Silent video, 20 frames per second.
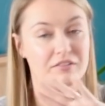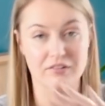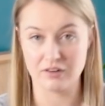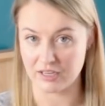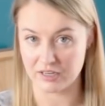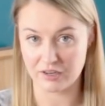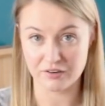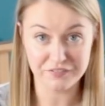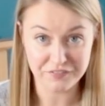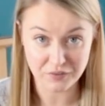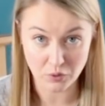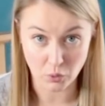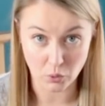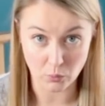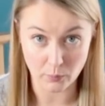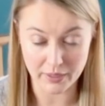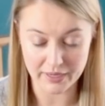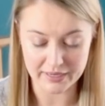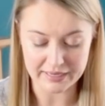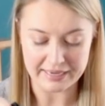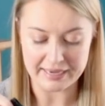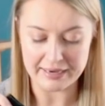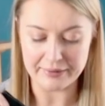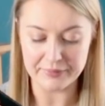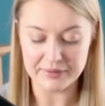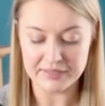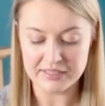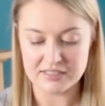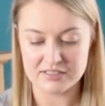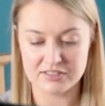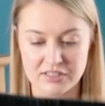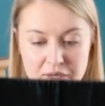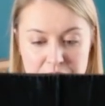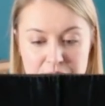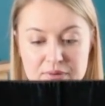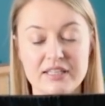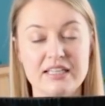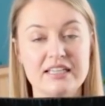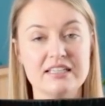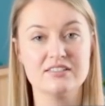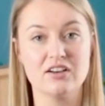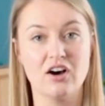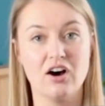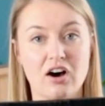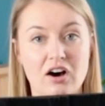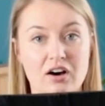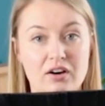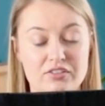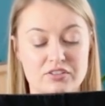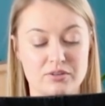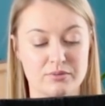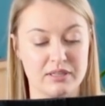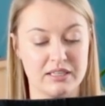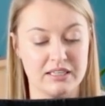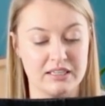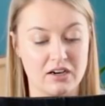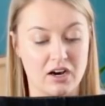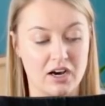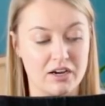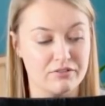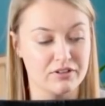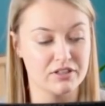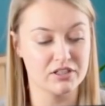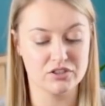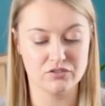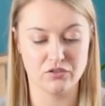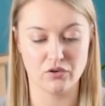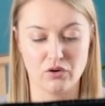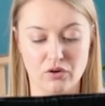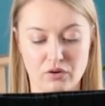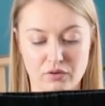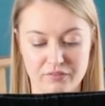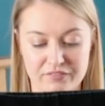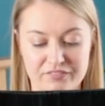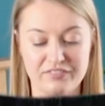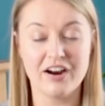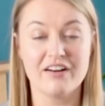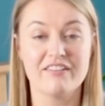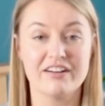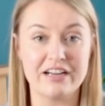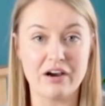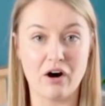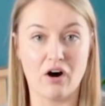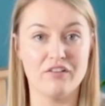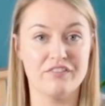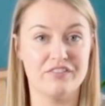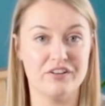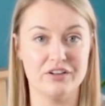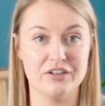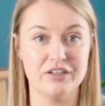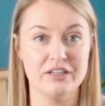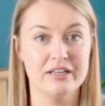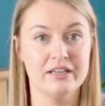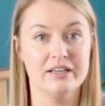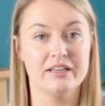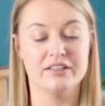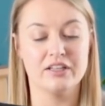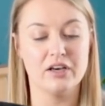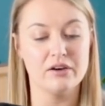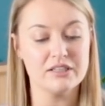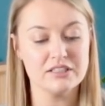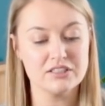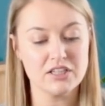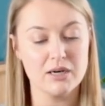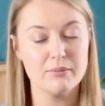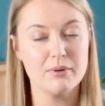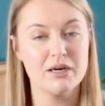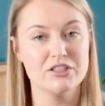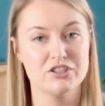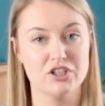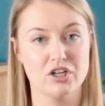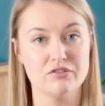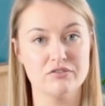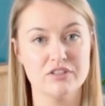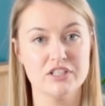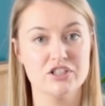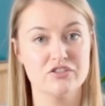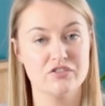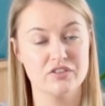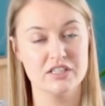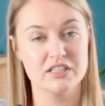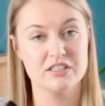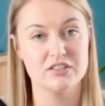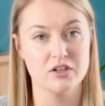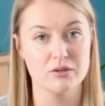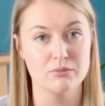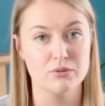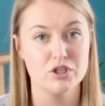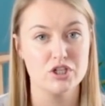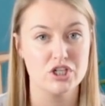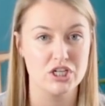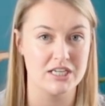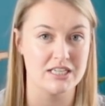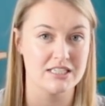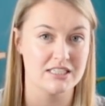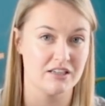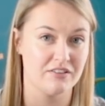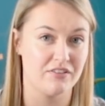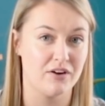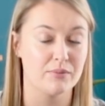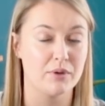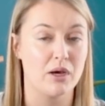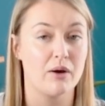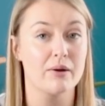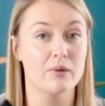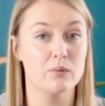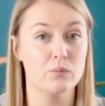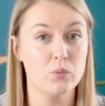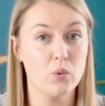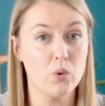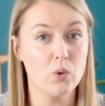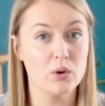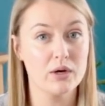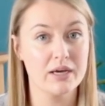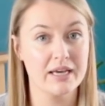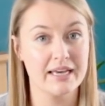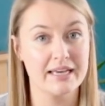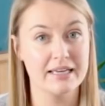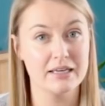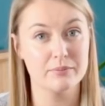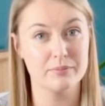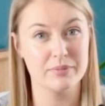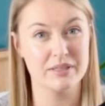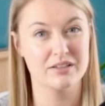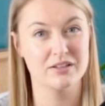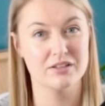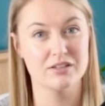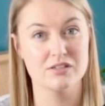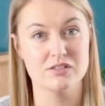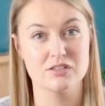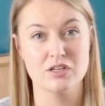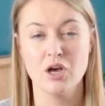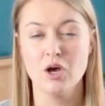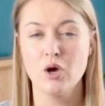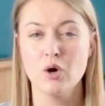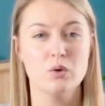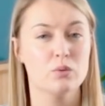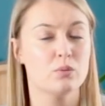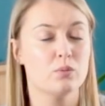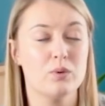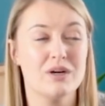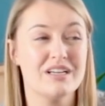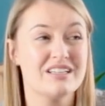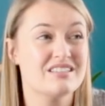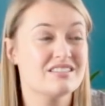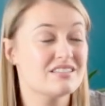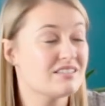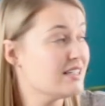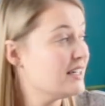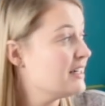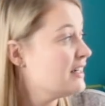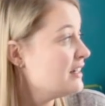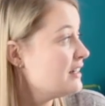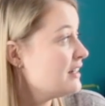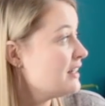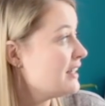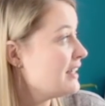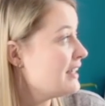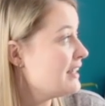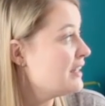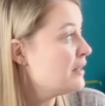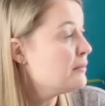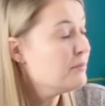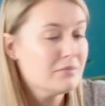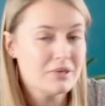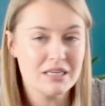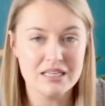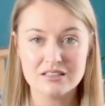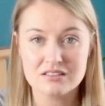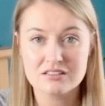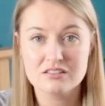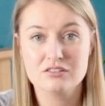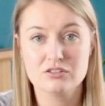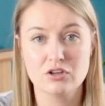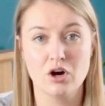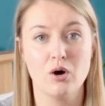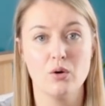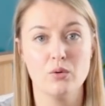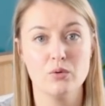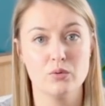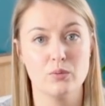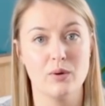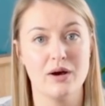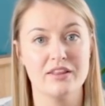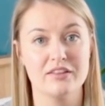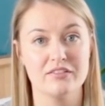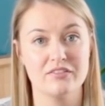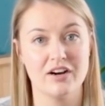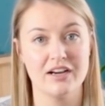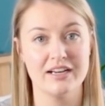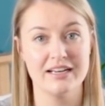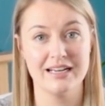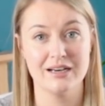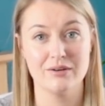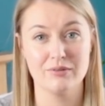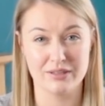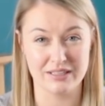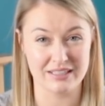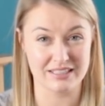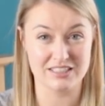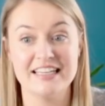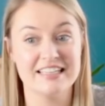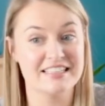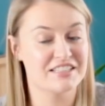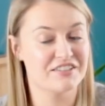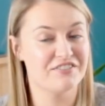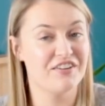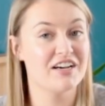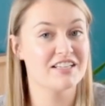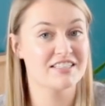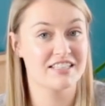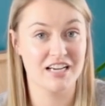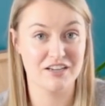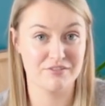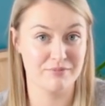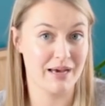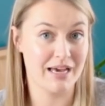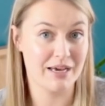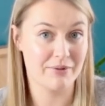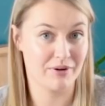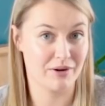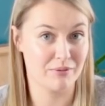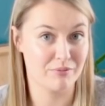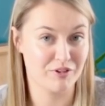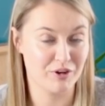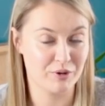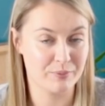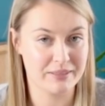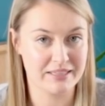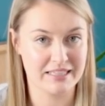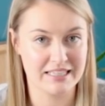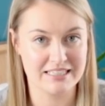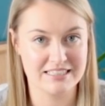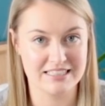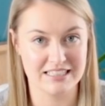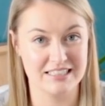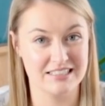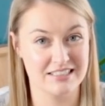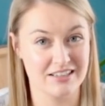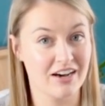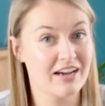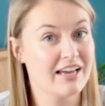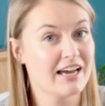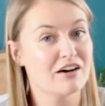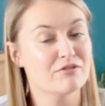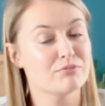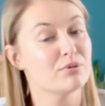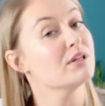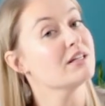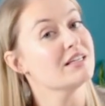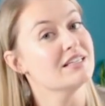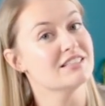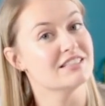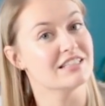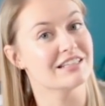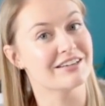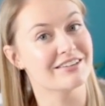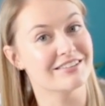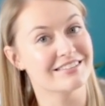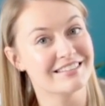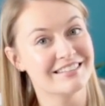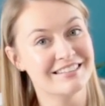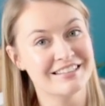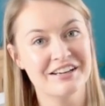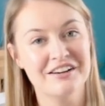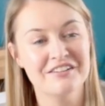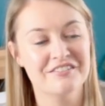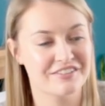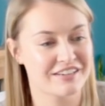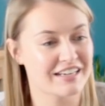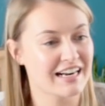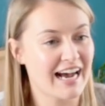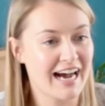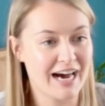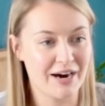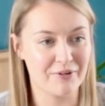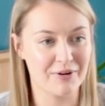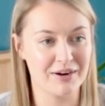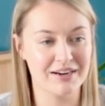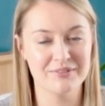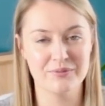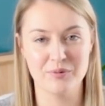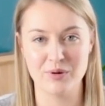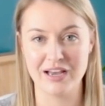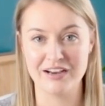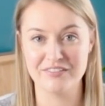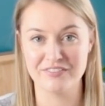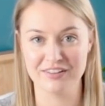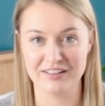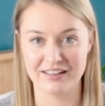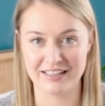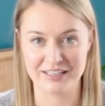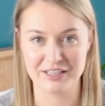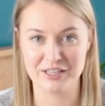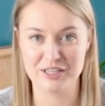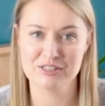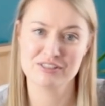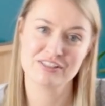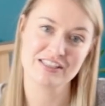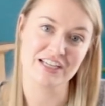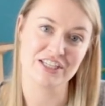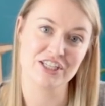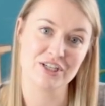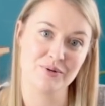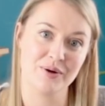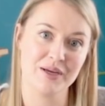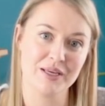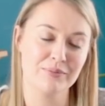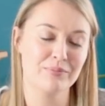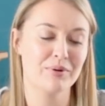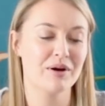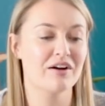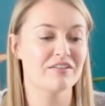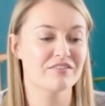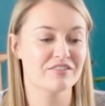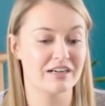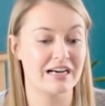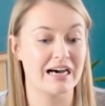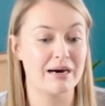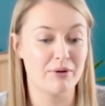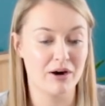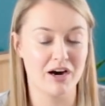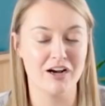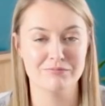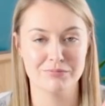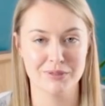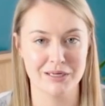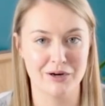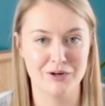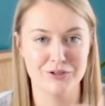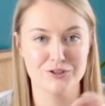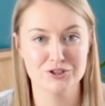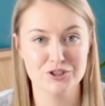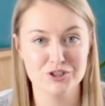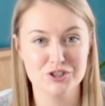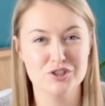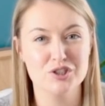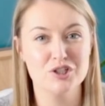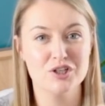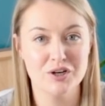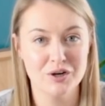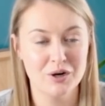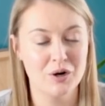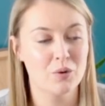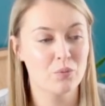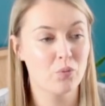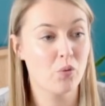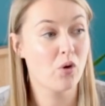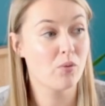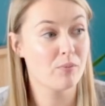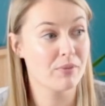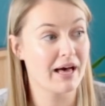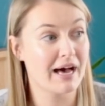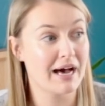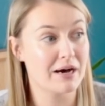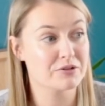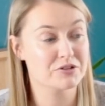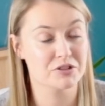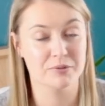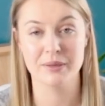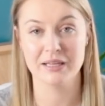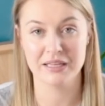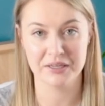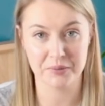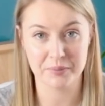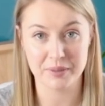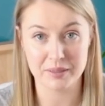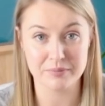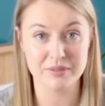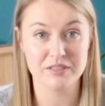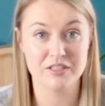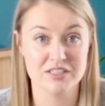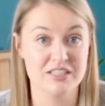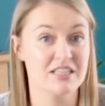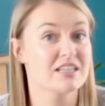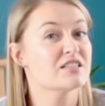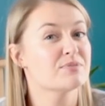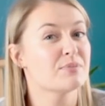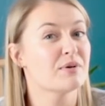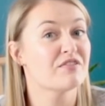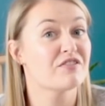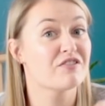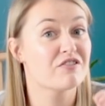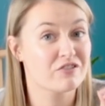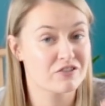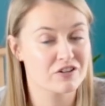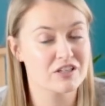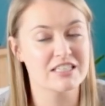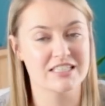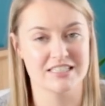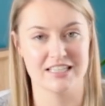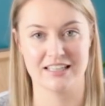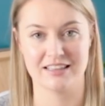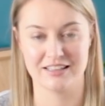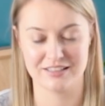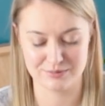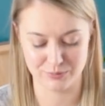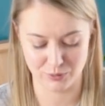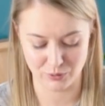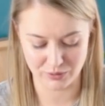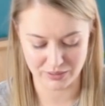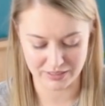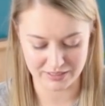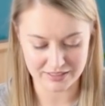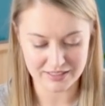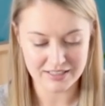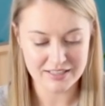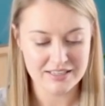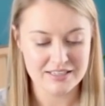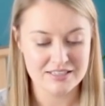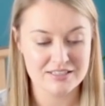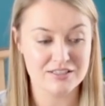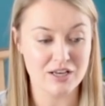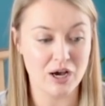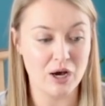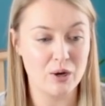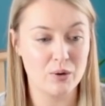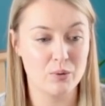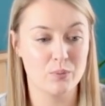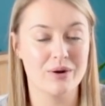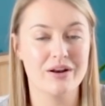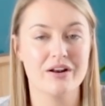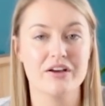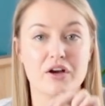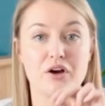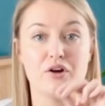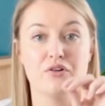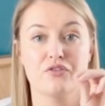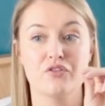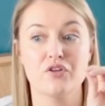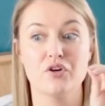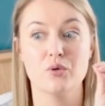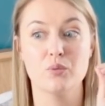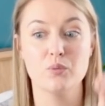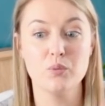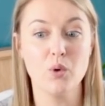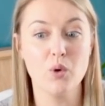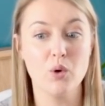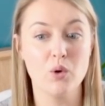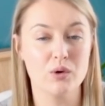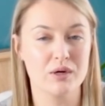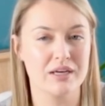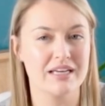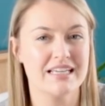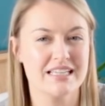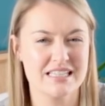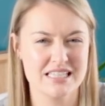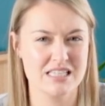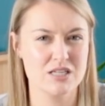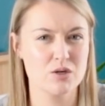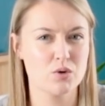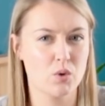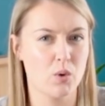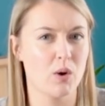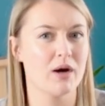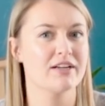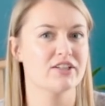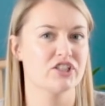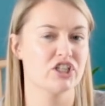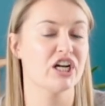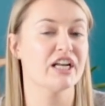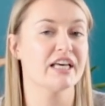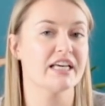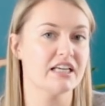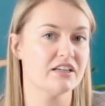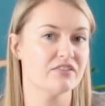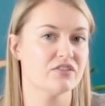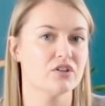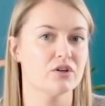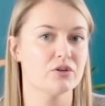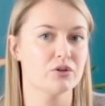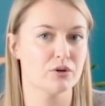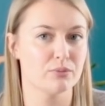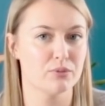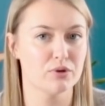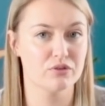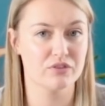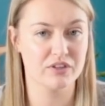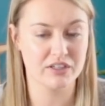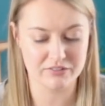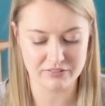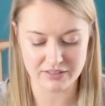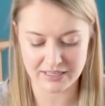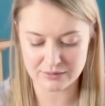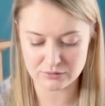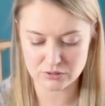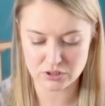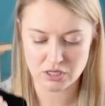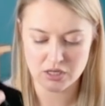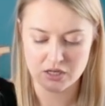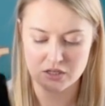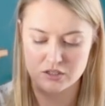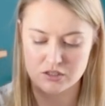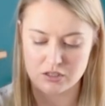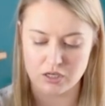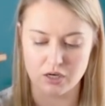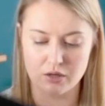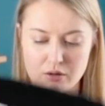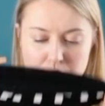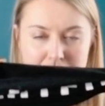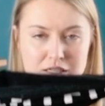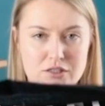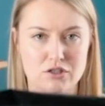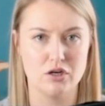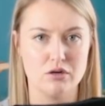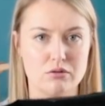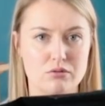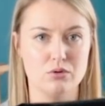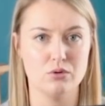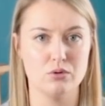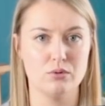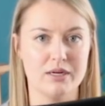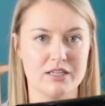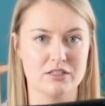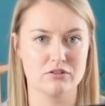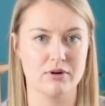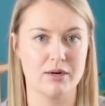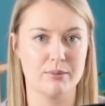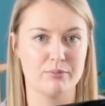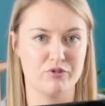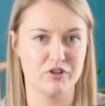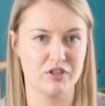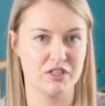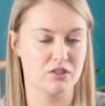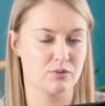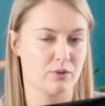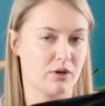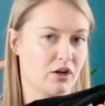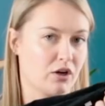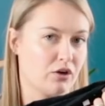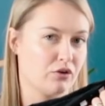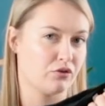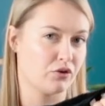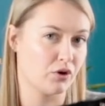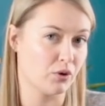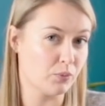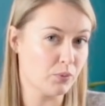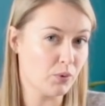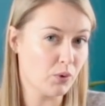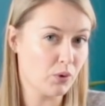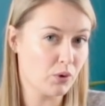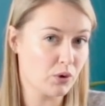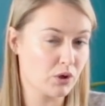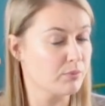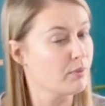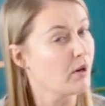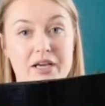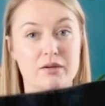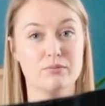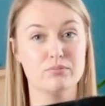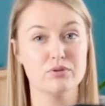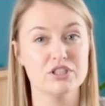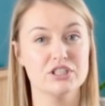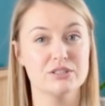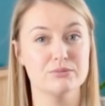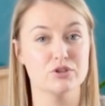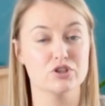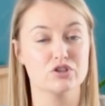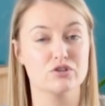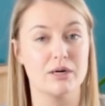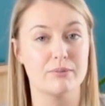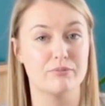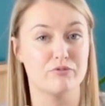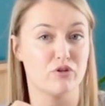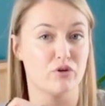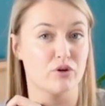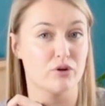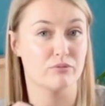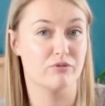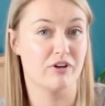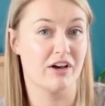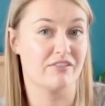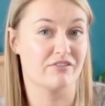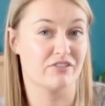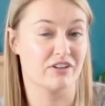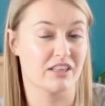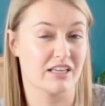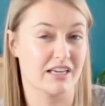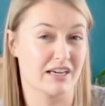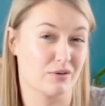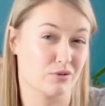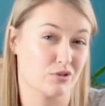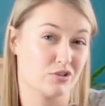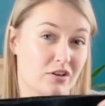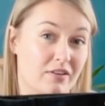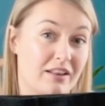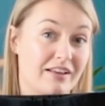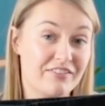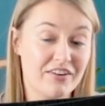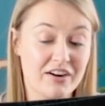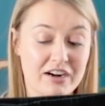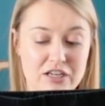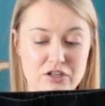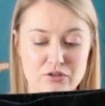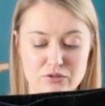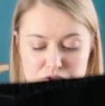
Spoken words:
like a floor workout. So these are something I reach for very often. The only time I don't reach for these so much is if I'm going walking, because we're still in amidst cold weather right now. Like, it's the first day of May when I'm filming this, and I have put the heating on for an hour. We have a setting where you can put it on for an hour. I've put it on just to warm the house up a little bit because it has been freezing this morning. So when I go for a walk, it's still quite chilly, even though you're moving around. So I don't always grab for these when I go for a walk. I can pretty much grab for them for everything else. So they're very